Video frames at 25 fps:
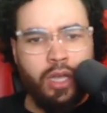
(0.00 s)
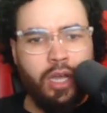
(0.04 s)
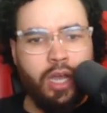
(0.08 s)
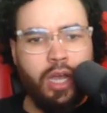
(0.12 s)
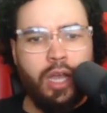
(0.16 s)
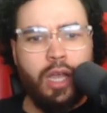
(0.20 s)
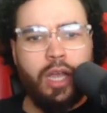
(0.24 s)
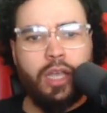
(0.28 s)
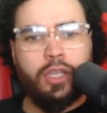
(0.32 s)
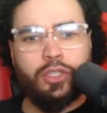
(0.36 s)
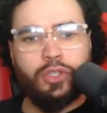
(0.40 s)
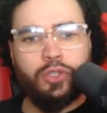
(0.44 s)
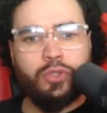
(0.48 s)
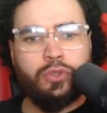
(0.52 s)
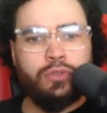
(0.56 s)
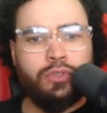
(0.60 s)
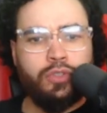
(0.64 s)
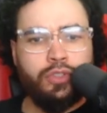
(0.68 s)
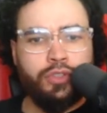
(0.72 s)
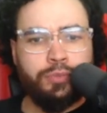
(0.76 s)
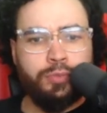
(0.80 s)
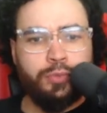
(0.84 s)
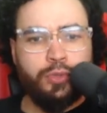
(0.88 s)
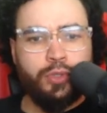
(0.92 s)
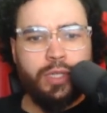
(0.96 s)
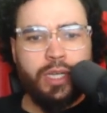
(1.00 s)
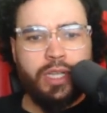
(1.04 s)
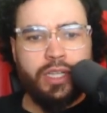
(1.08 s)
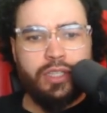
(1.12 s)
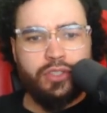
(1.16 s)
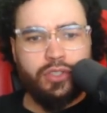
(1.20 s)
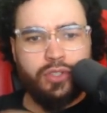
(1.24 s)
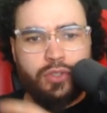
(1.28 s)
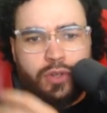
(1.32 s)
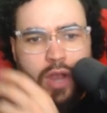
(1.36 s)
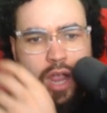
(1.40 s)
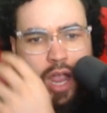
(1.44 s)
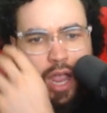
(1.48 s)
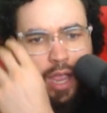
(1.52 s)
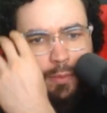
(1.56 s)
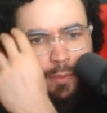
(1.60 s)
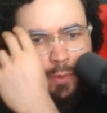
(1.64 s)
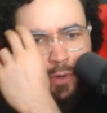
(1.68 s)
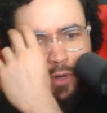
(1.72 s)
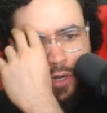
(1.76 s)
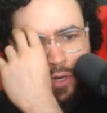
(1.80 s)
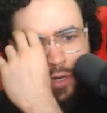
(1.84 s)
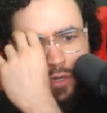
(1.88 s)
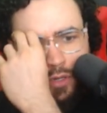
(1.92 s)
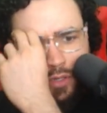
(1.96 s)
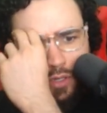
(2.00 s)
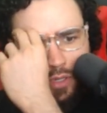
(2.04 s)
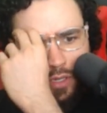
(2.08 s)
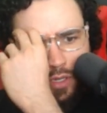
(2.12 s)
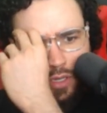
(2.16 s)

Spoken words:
YouTube transcriber.